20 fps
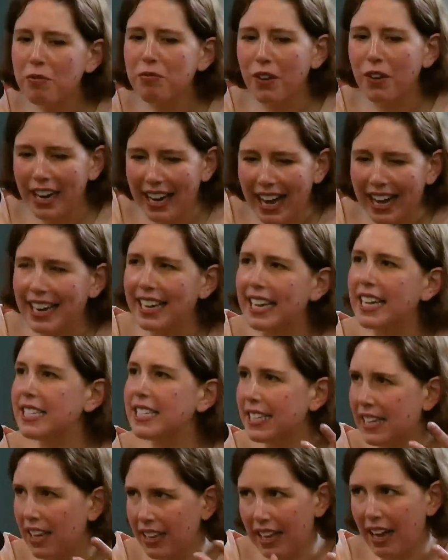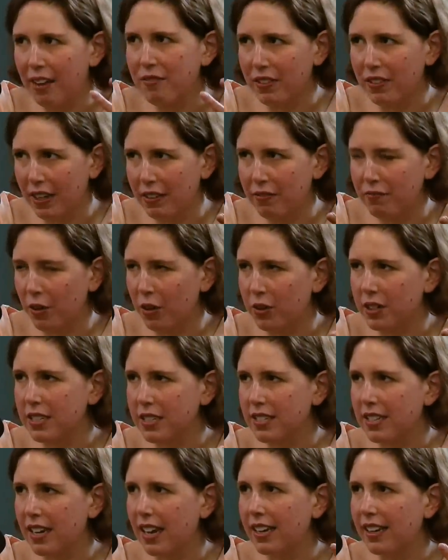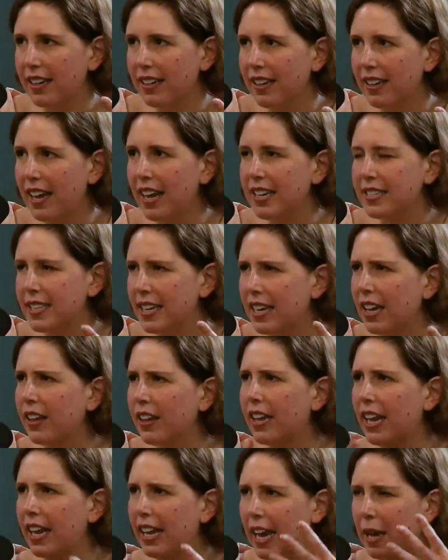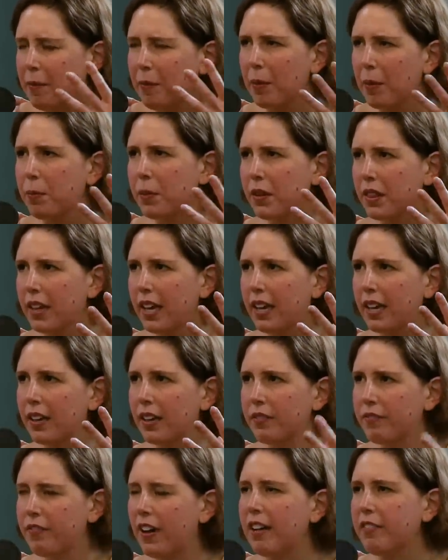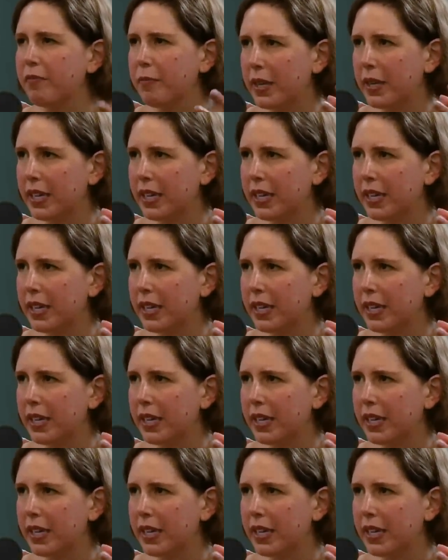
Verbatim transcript: before I got on SNL, I got very focused on SNL and I came up with like a five